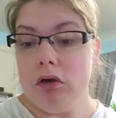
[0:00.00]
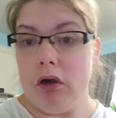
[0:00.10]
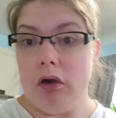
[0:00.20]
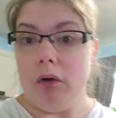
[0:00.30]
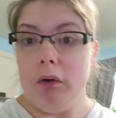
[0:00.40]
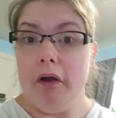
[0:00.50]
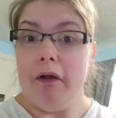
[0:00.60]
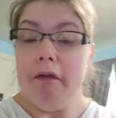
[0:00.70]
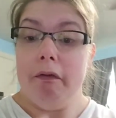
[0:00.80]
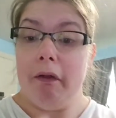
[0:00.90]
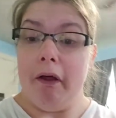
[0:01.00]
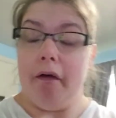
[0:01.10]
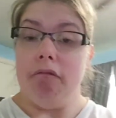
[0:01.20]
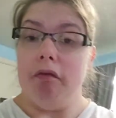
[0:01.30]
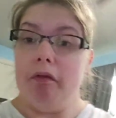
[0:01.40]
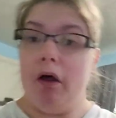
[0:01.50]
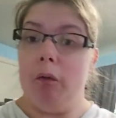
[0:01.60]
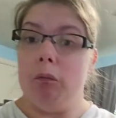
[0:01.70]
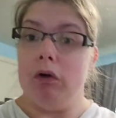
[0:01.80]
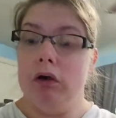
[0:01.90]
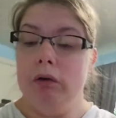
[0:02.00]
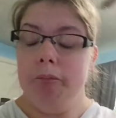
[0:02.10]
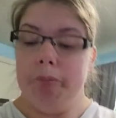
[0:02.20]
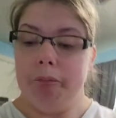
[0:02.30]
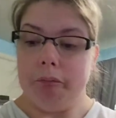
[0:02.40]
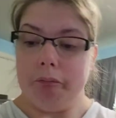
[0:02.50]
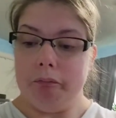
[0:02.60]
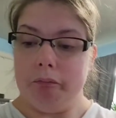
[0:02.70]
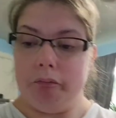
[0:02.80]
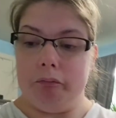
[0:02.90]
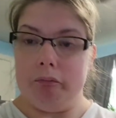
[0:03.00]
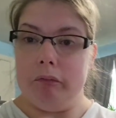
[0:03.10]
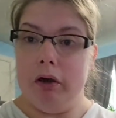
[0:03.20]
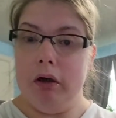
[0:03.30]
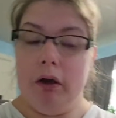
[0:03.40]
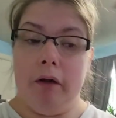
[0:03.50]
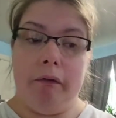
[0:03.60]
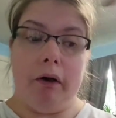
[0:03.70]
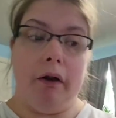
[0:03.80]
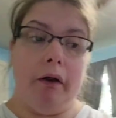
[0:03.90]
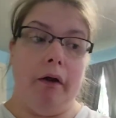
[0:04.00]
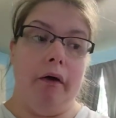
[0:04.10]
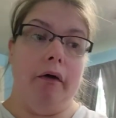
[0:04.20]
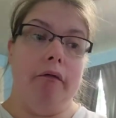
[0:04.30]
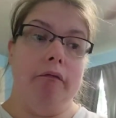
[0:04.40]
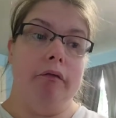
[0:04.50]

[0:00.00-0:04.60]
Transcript: I have that one, and then I have